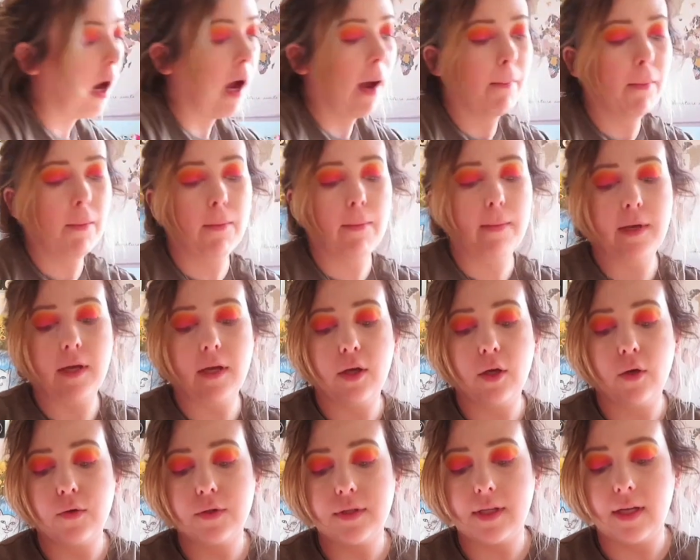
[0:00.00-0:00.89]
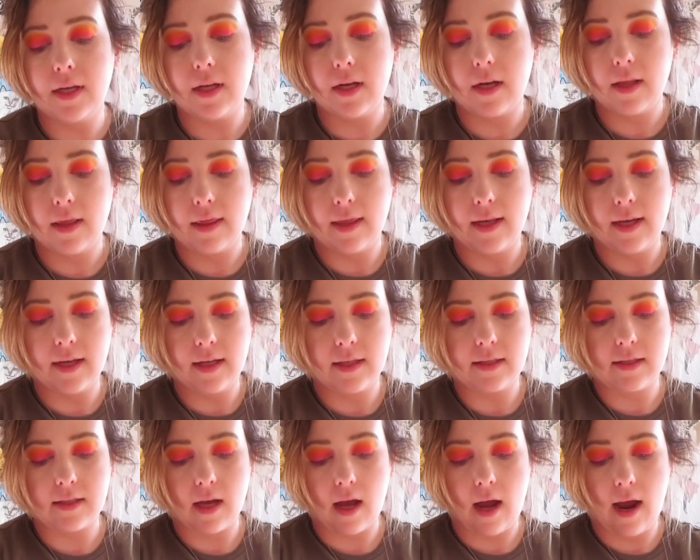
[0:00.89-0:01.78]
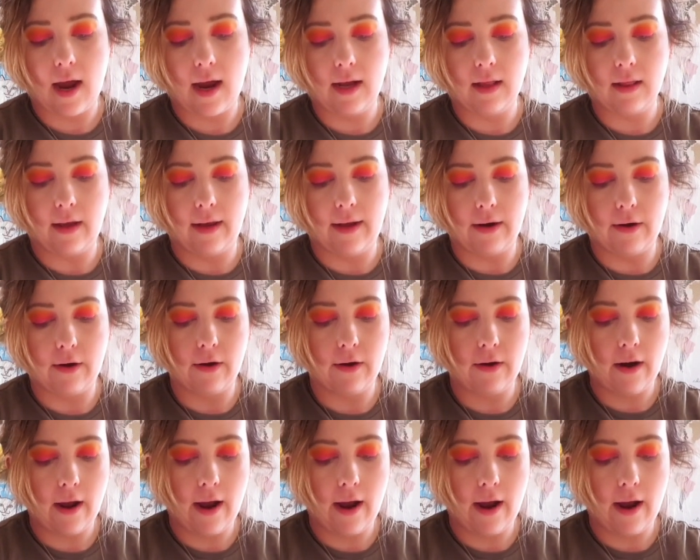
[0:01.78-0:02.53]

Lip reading: I'm gonna be using this highlighter.